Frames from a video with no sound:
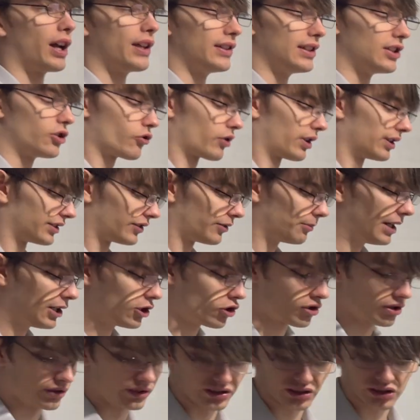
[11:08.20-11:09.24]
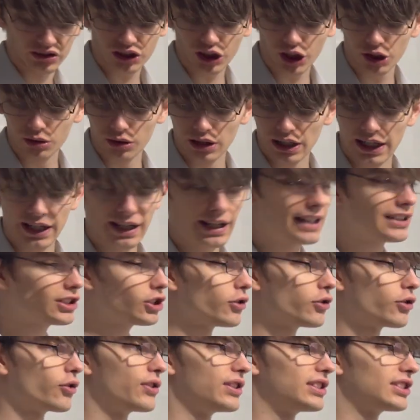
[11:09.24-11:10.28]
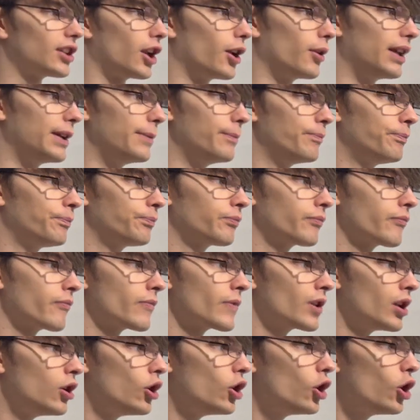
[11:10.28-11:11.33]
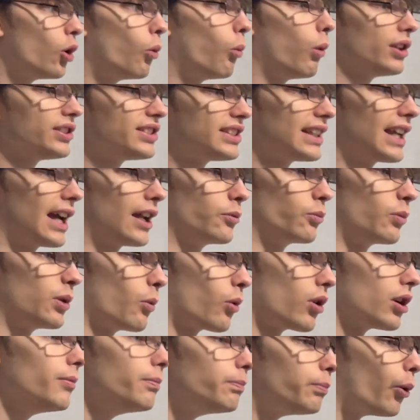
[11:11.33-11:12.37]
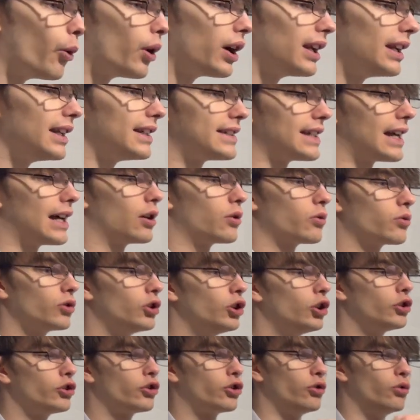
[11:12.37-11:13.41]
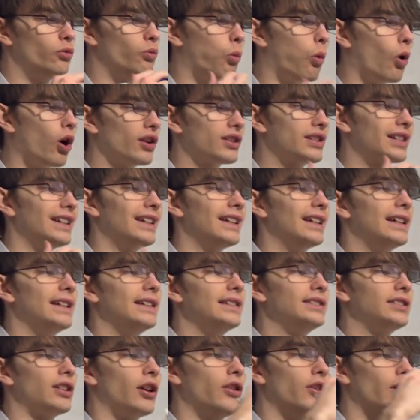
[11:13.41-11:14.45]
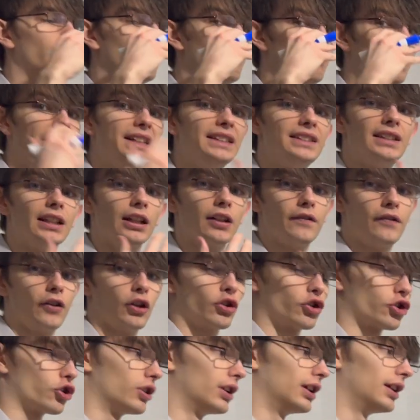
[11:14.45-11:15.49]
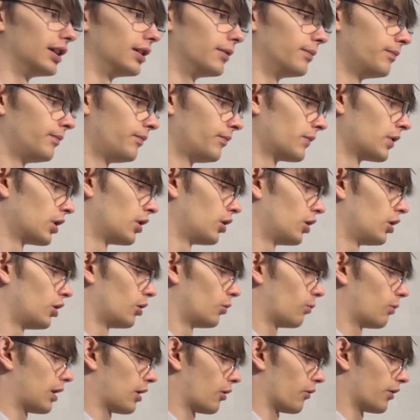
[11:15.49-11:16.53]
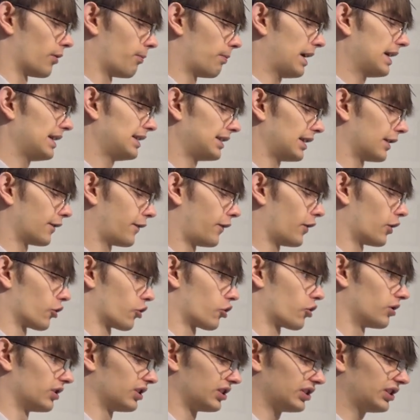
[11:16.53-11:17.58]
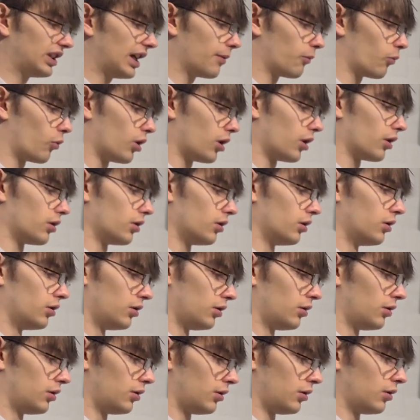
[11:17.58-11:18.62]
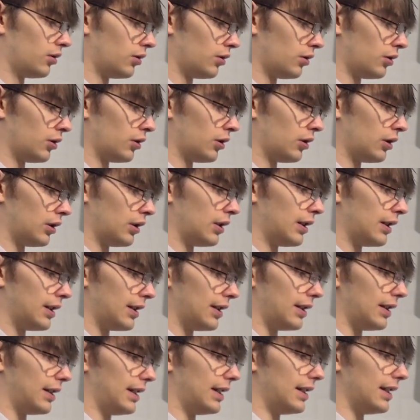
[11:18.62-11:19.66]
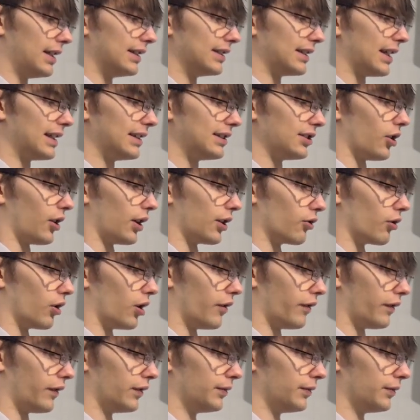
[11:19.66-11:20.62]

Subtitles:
these transformations. So let's go through this slowly. Once again, we want to boil it down to what is the basic function here. Well, the basic function, step one, it is a sine graph.